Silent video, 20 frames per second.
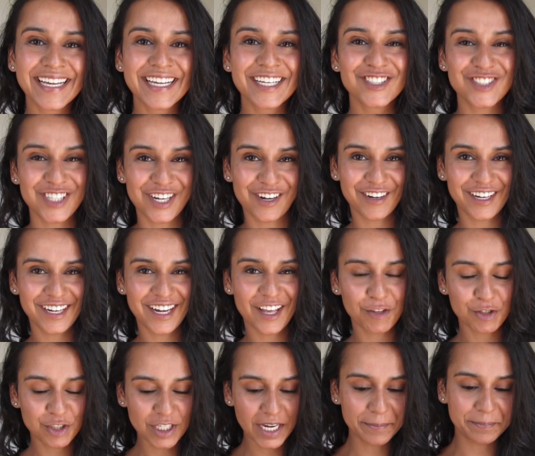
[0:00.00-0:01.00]
share at
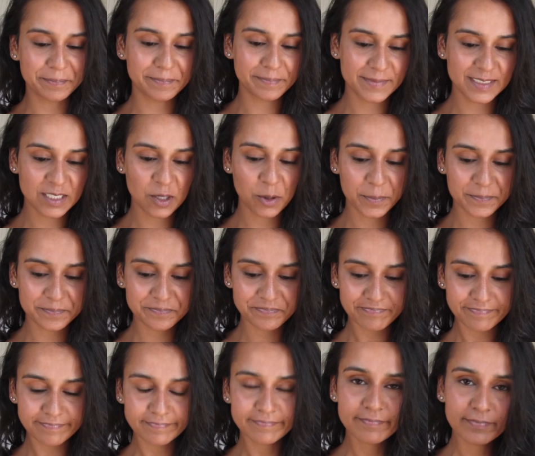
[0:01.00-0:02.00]
another time. So
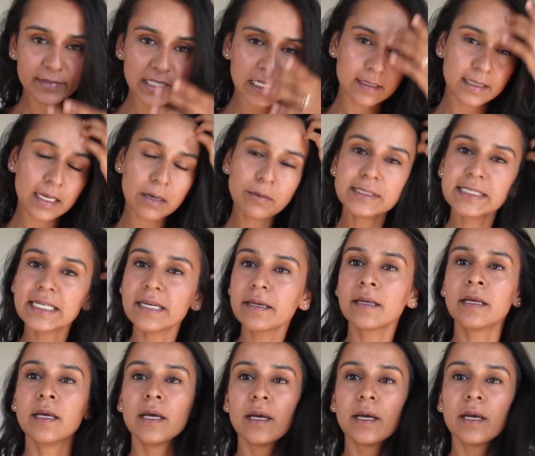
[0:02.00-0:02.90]
that was it.